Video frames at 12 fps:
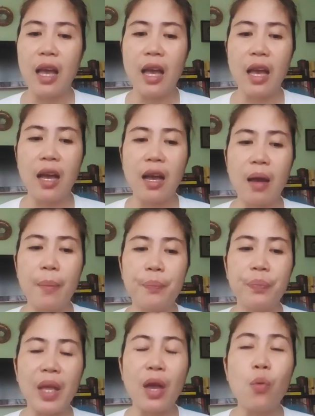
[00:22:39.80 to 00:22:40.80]

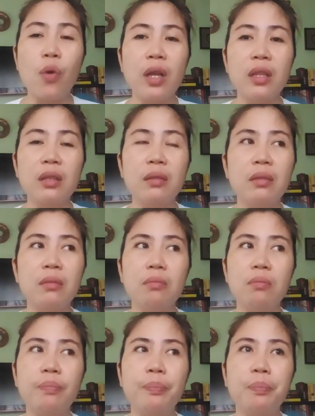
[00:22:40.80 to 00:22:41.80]
I want
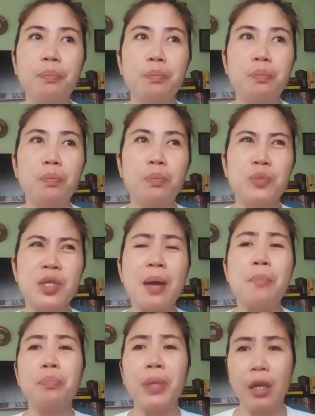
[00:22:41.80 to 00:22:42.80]

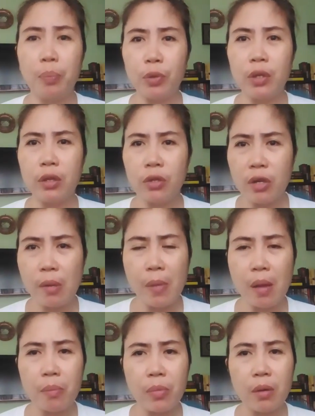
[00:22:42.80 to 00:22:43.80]
some people to
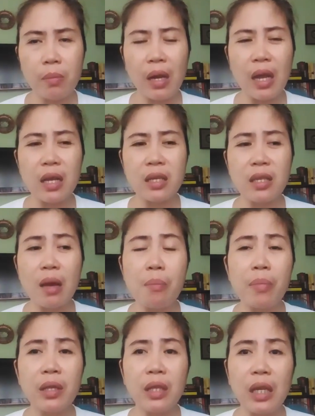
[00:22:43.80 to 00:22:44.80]
remember me as
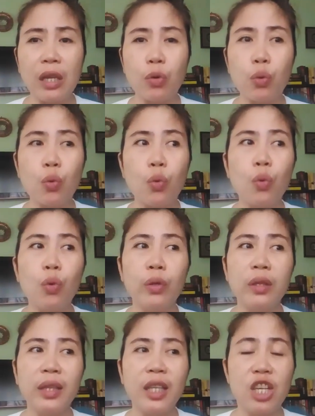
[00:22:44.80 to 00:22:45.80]
somebody who
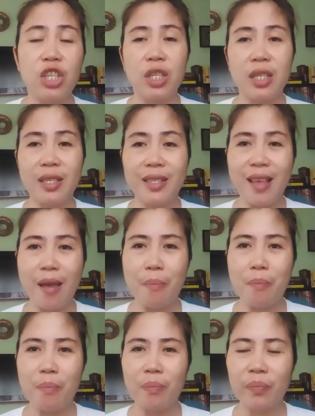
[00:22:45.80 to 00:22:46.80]
teaches
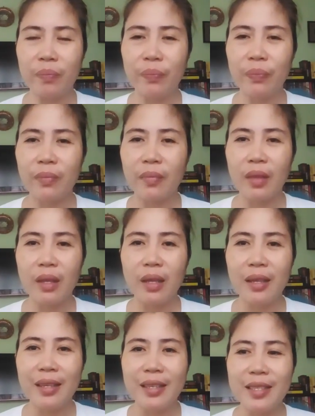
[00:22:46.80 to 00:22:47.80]
them
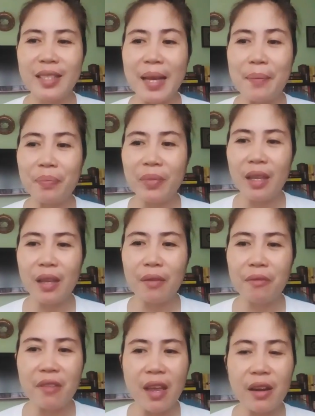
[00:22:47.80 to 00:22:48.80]
something
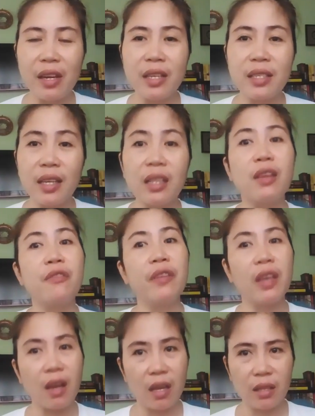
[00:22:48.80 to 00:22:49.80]
very
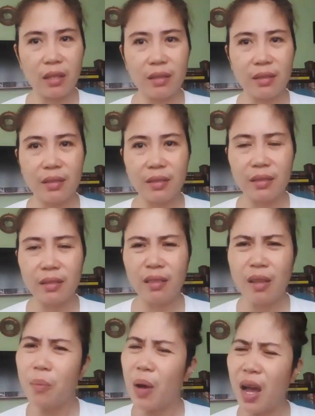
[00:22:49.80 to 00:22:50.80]
significant.
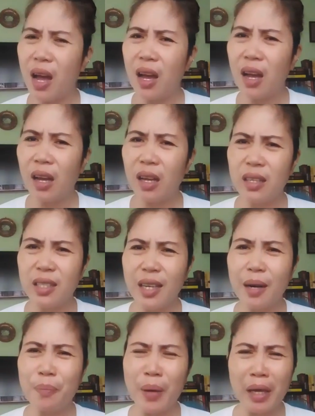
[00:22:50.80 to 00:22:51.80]
Diba? Ang
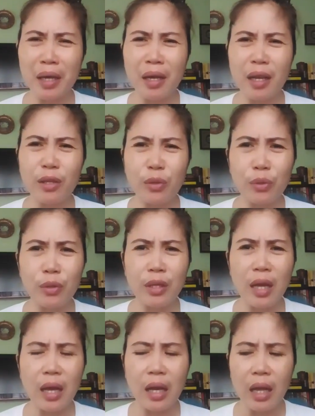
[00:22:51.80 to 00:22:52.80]
sarap pakinggan no,
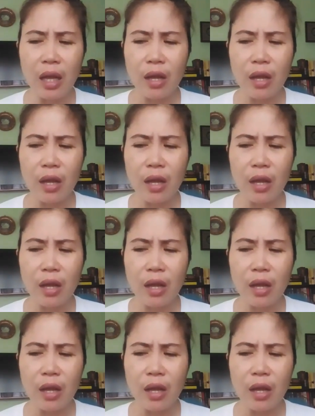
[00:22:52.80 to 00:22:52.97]
na